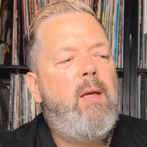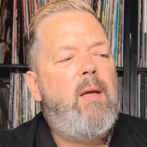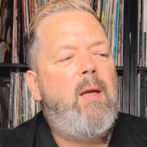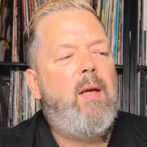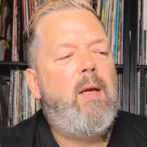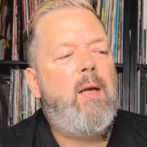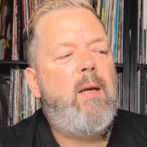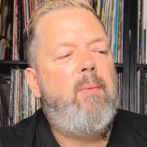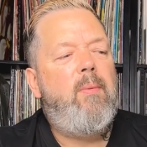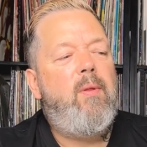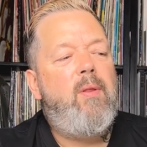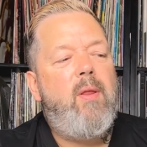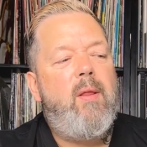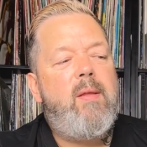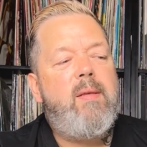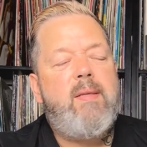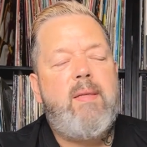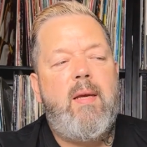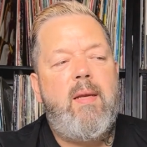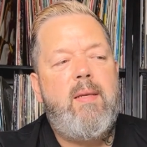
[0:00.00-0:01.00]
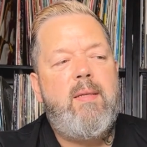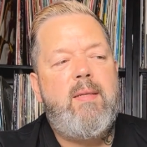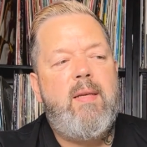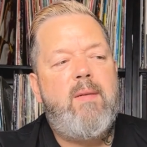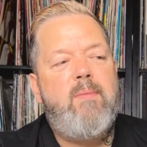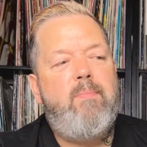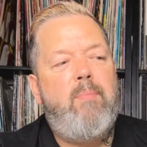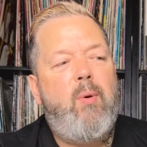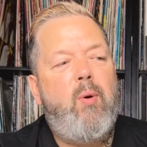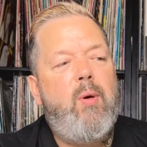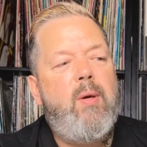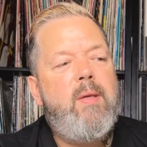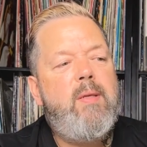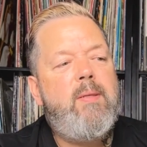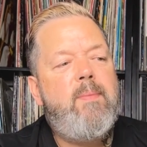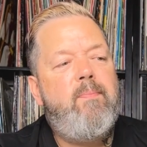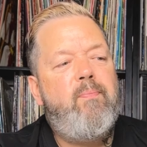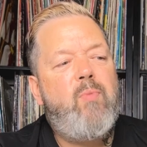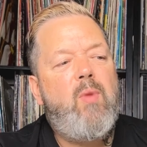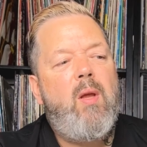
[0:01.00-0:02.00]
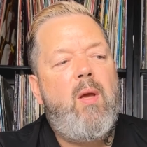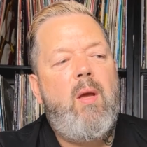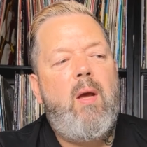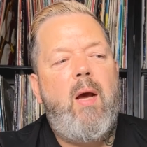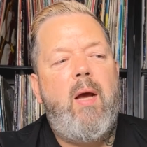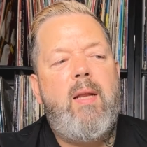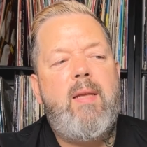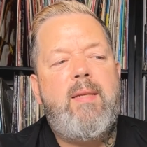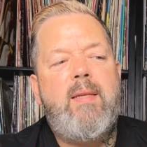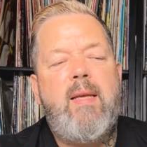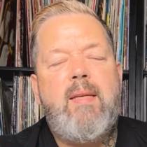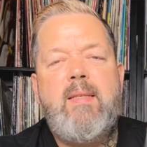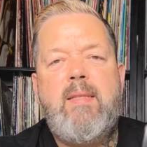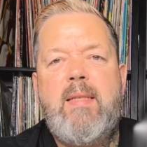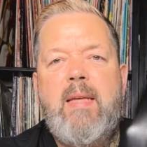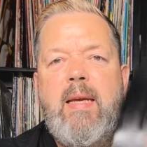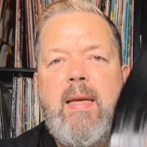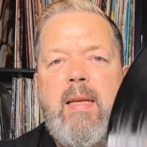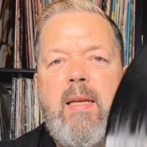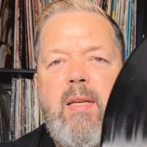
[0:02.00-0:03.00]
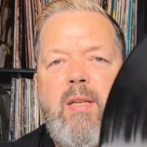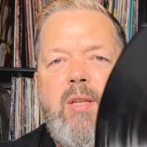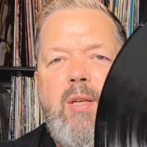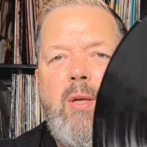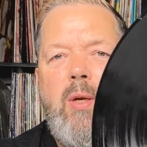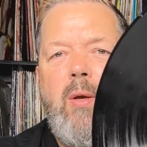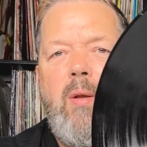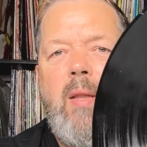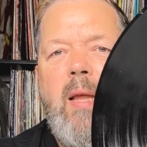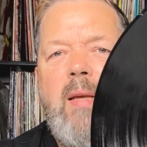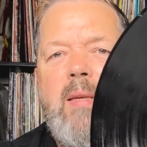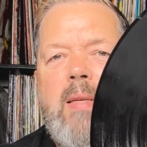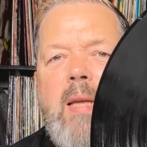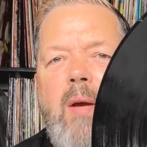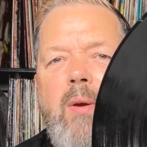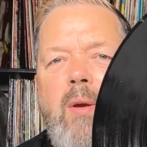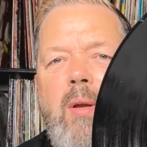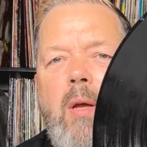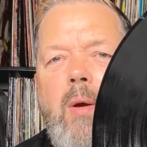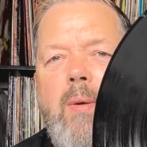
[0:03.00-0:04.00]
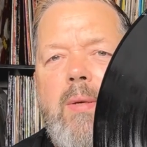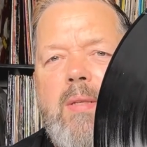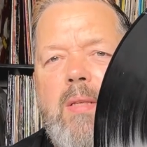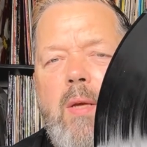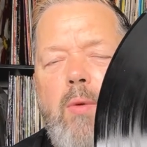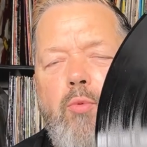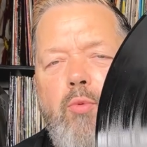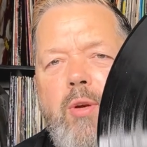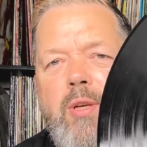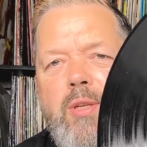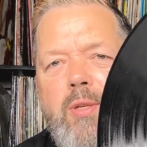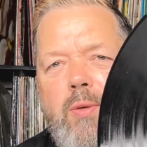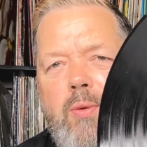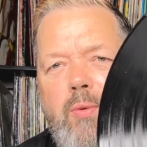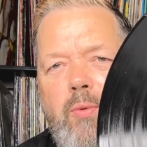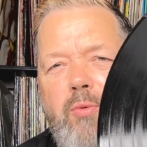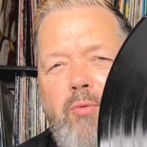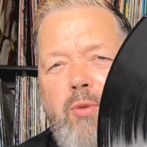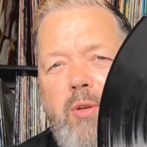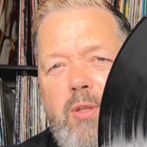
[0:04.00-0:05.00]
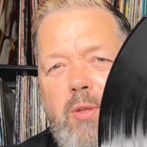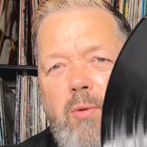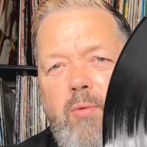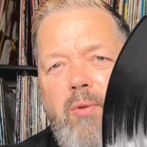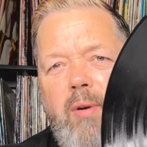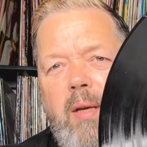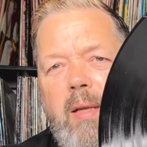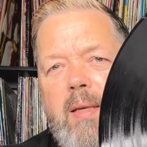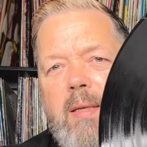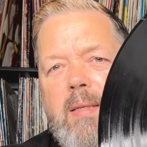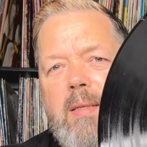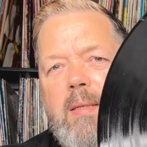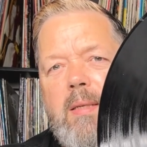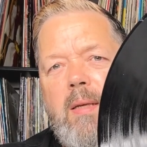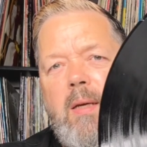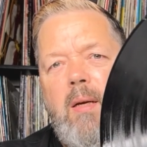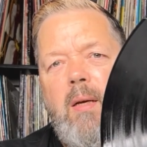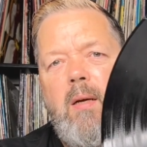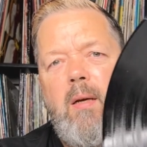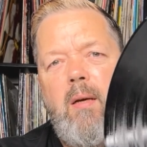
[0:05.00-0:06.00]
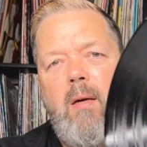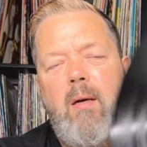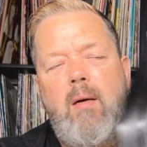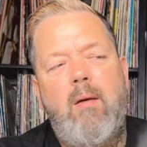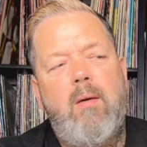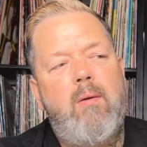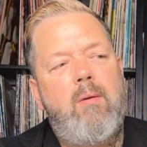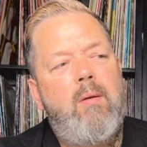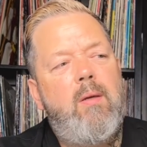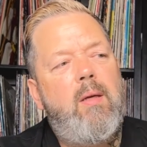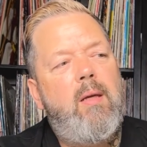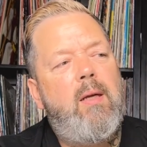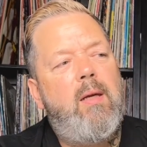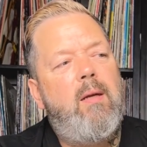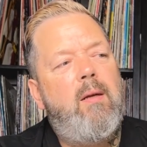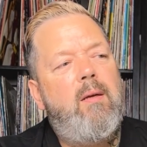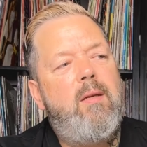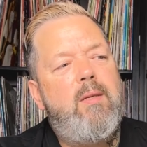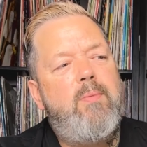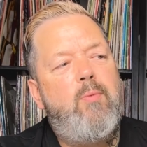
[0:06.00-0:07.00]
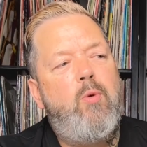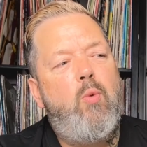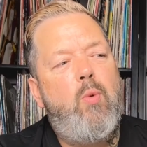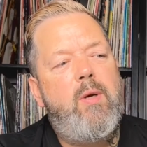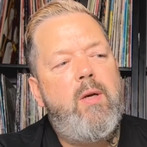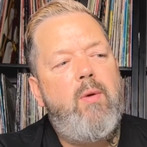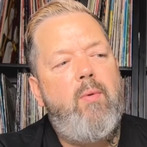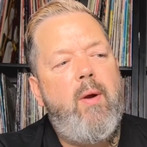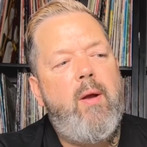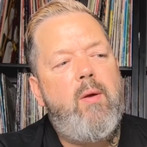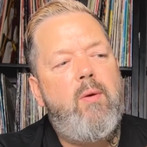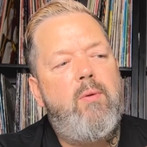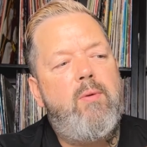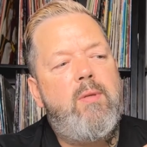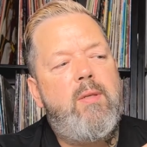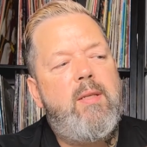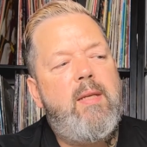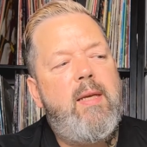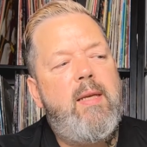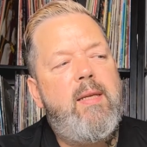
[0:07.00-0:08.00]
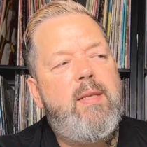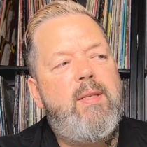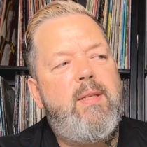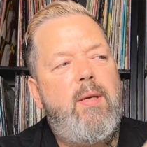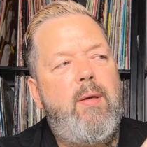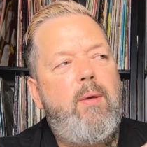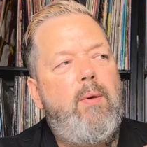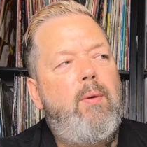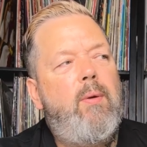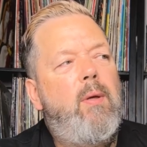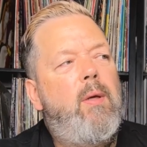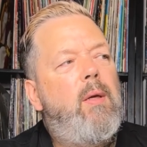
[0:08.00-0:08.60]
The other side it says Boys, and it says Teeny 2, and that's how you know it's the original release on Small Wonder Records, Teeny 2.